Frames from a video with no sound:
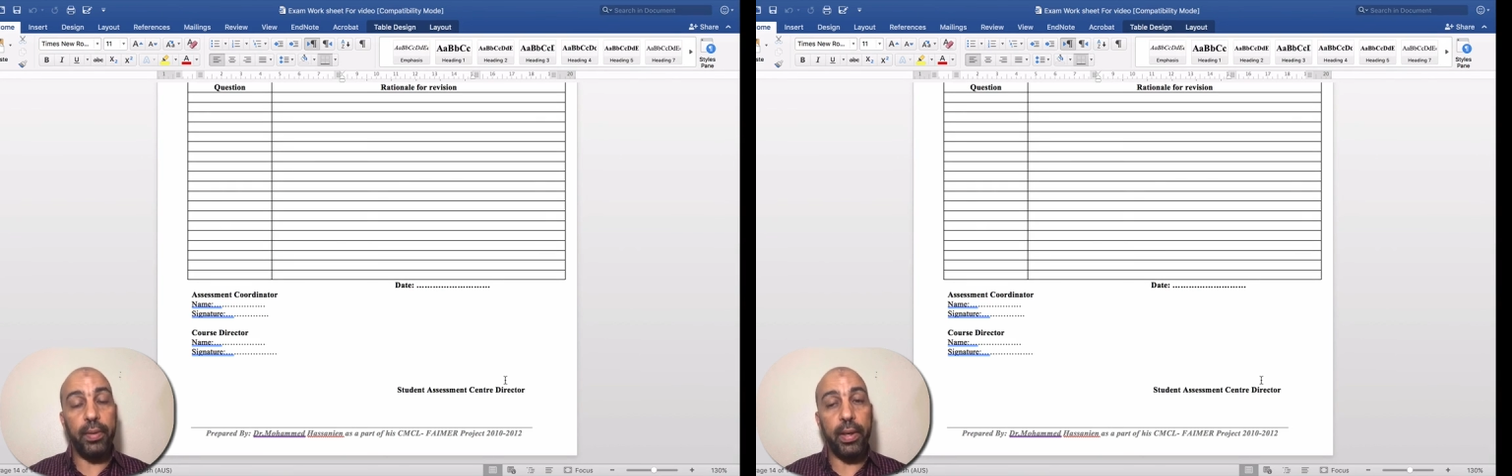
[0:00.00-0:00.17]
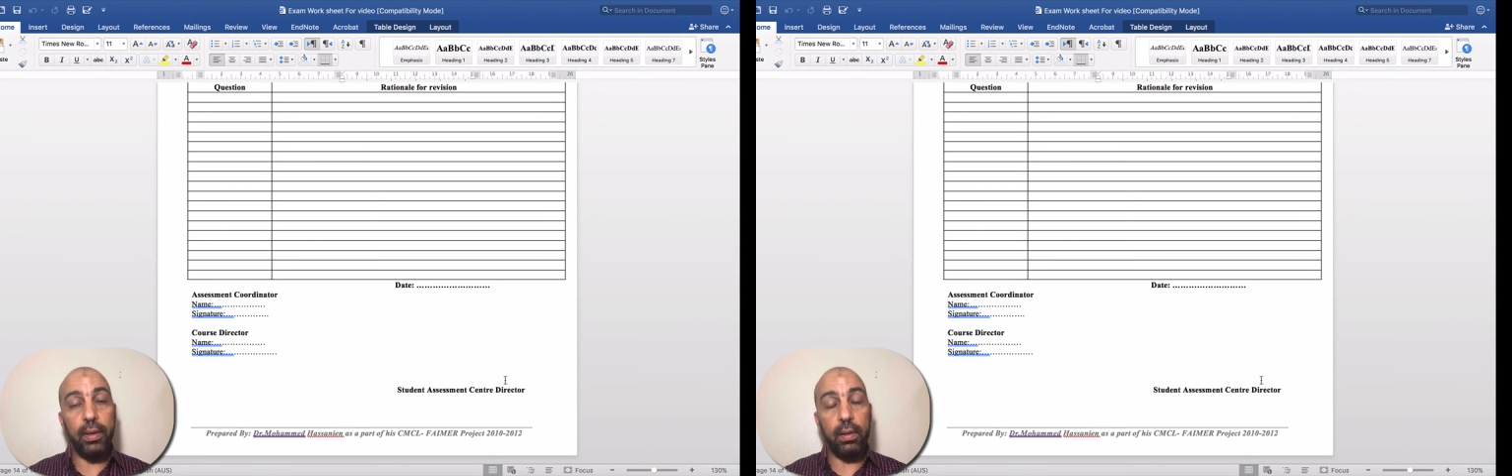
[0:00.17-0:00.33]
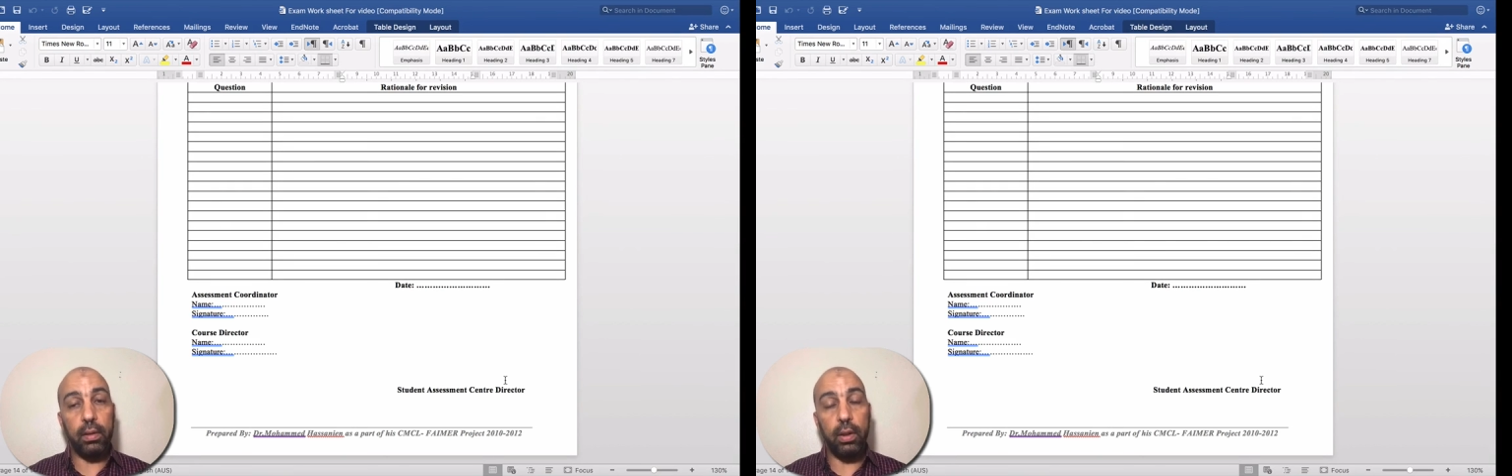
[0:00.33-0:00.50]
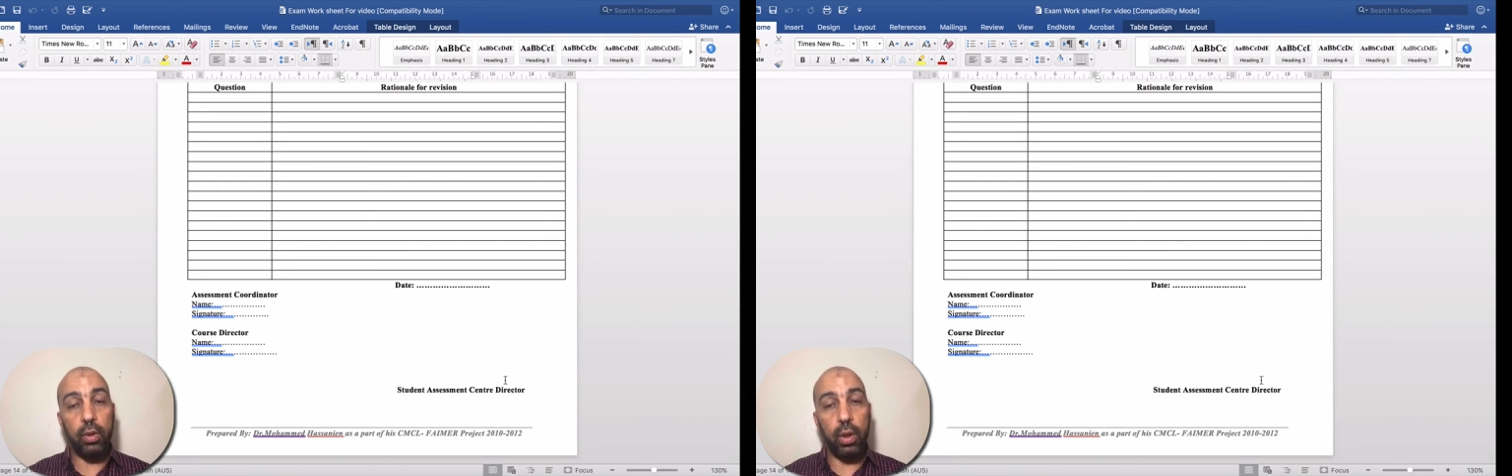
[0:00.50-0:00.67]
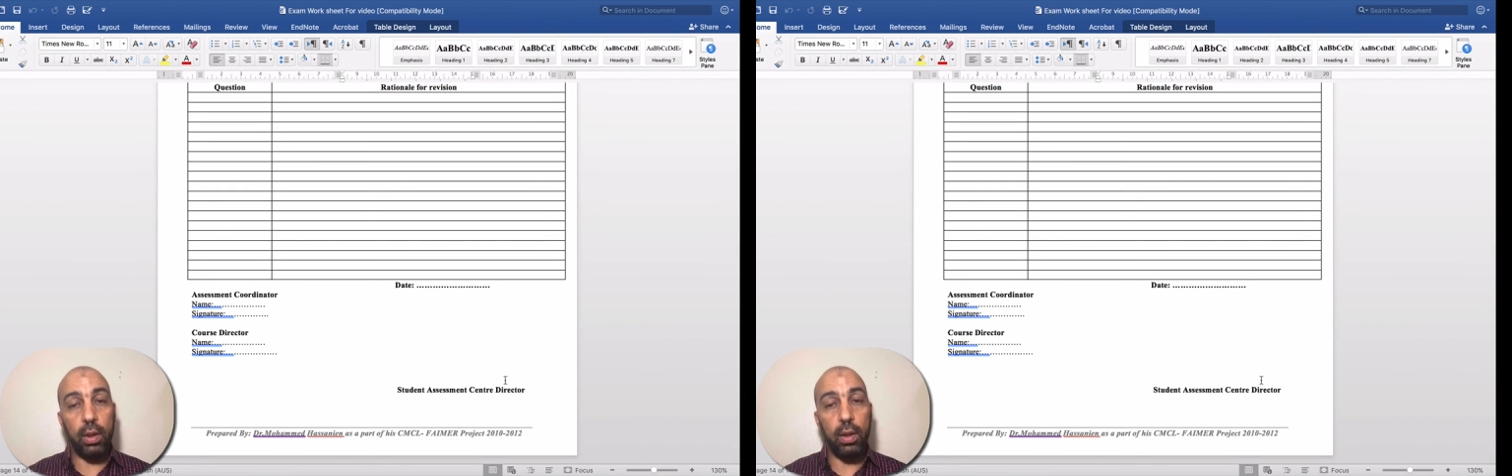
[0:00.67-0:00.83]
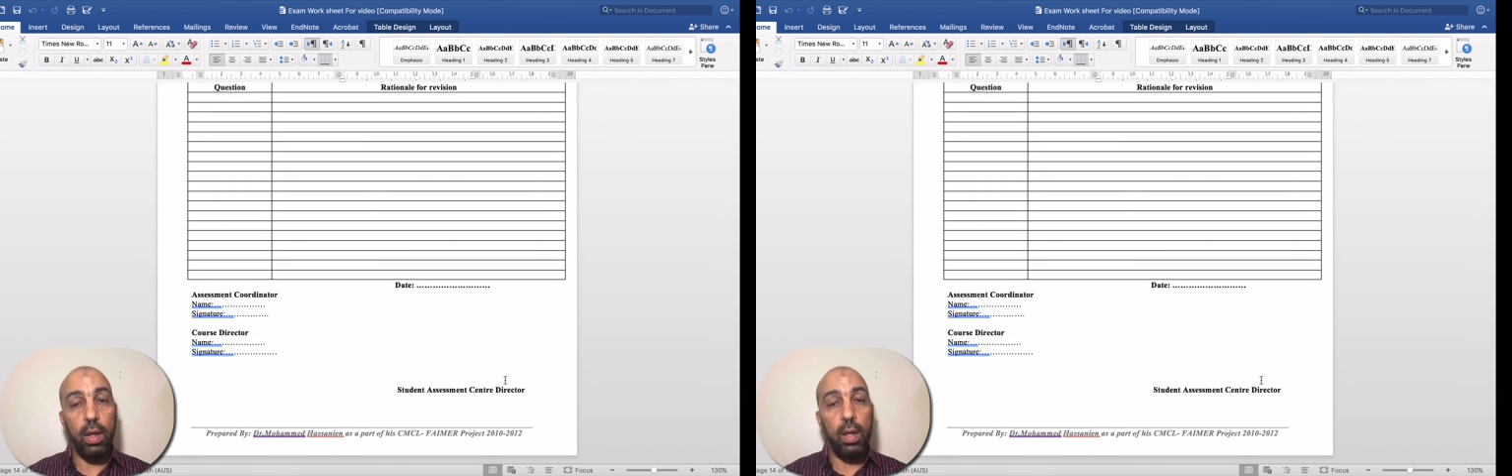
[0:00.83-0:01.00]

accreditation